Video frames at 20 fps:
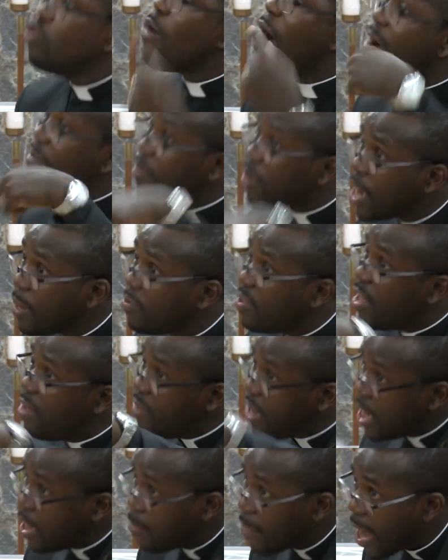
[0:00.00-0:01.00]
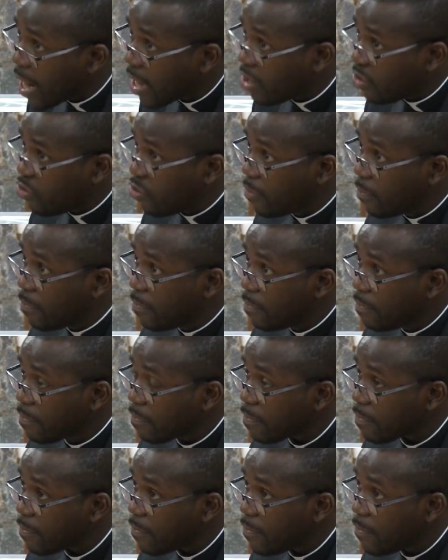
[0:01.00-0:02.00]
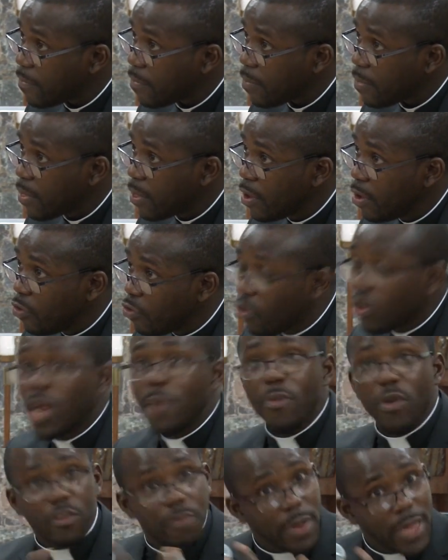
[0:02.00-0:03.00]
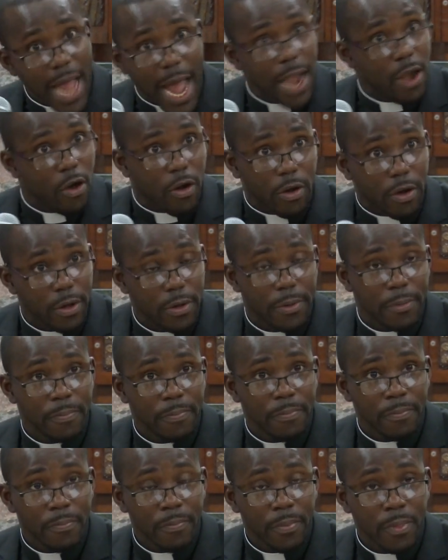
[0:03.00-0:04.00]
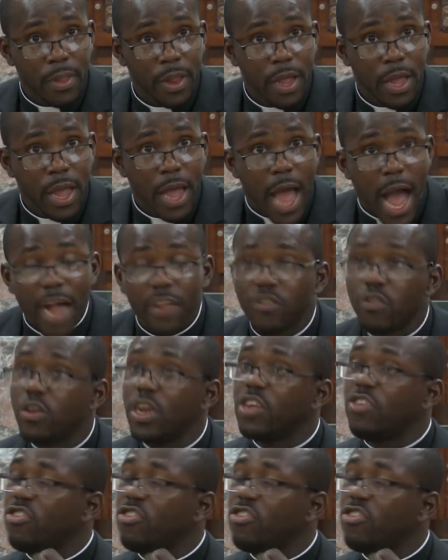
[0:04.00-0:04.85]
you have raped even in marriage. So there must be dialogue. And so the